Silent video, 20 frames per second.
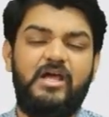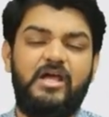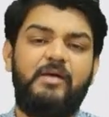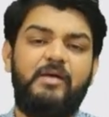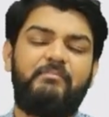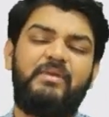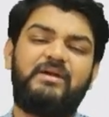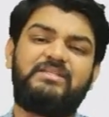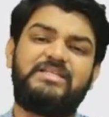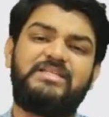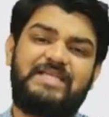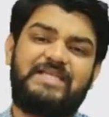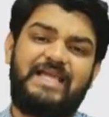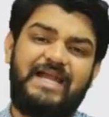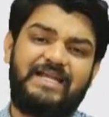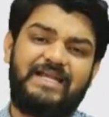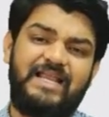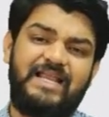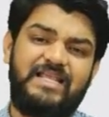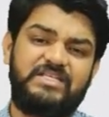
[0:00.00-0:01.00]
But this
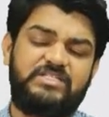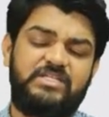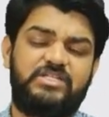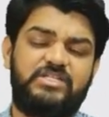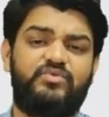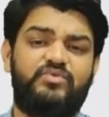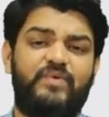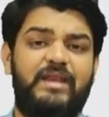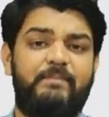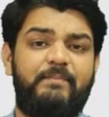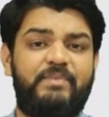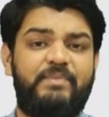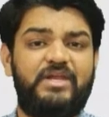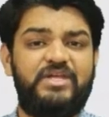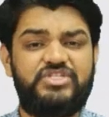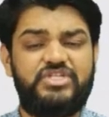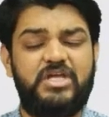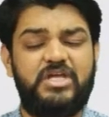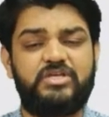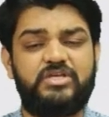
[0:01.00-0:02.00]
catalyst is very
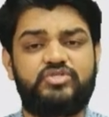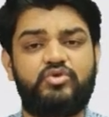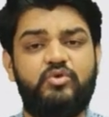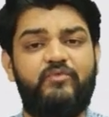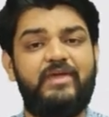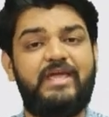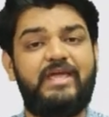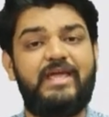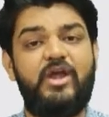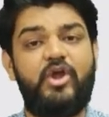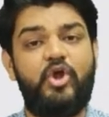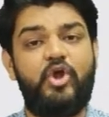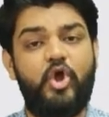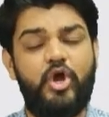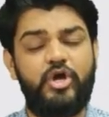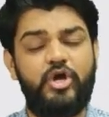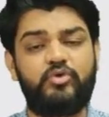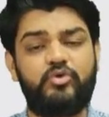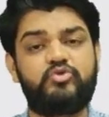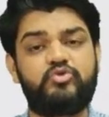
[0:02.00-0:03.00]
precious, so we
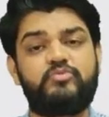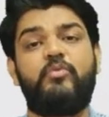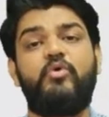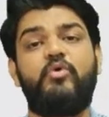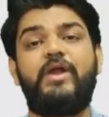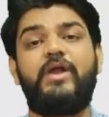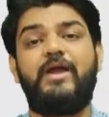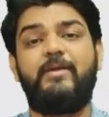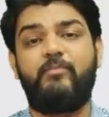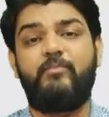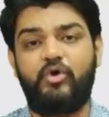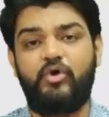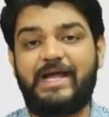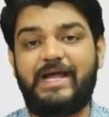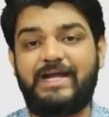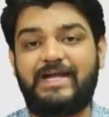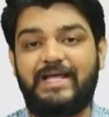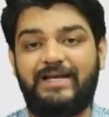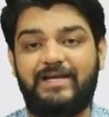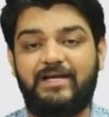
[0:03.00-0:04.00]
cannot use more and more
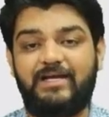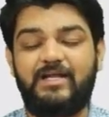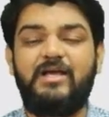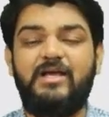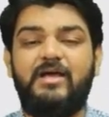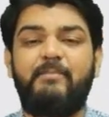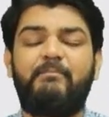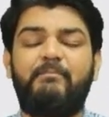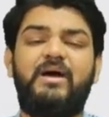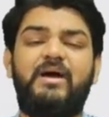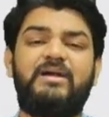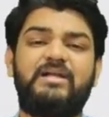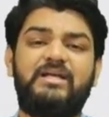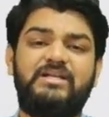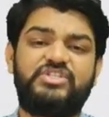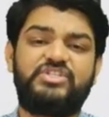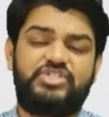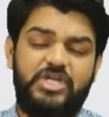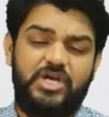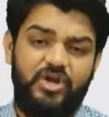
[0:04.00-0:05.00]
catalyst. But
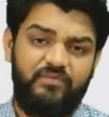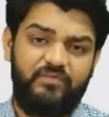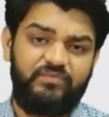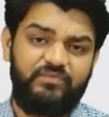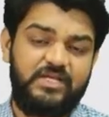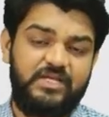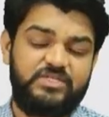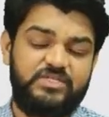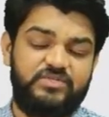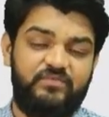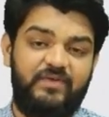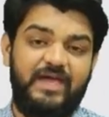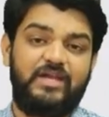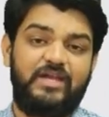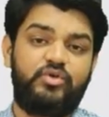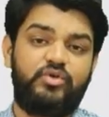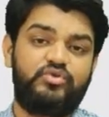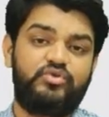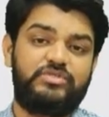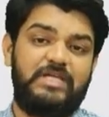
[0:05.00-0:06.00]
instead of this, we are
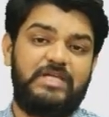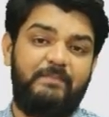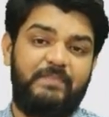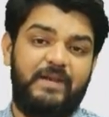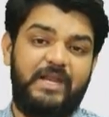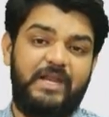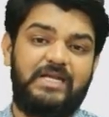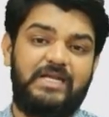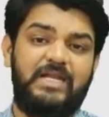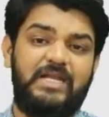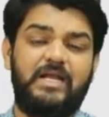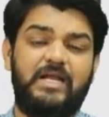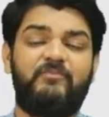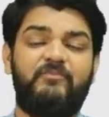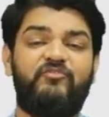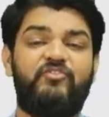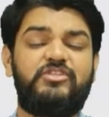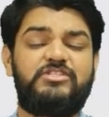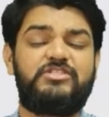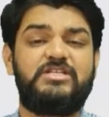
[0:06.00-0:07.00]
using
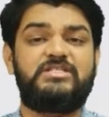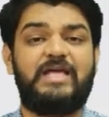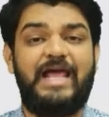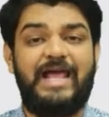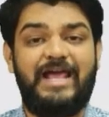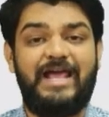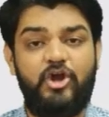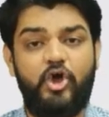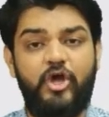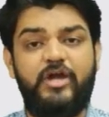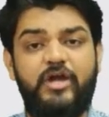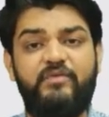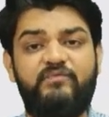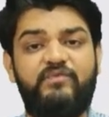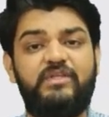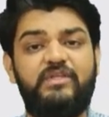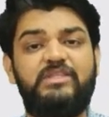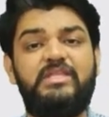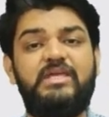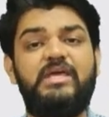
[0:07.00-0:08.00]
platinum, which is alloyed
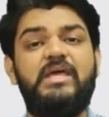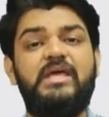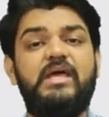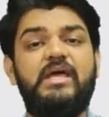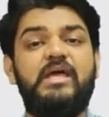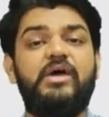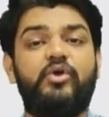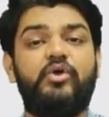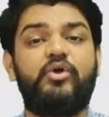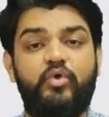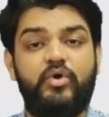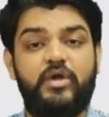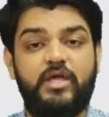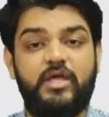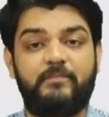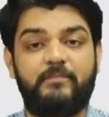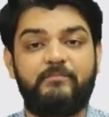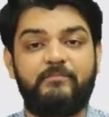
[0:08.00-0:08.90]
with the rhodium,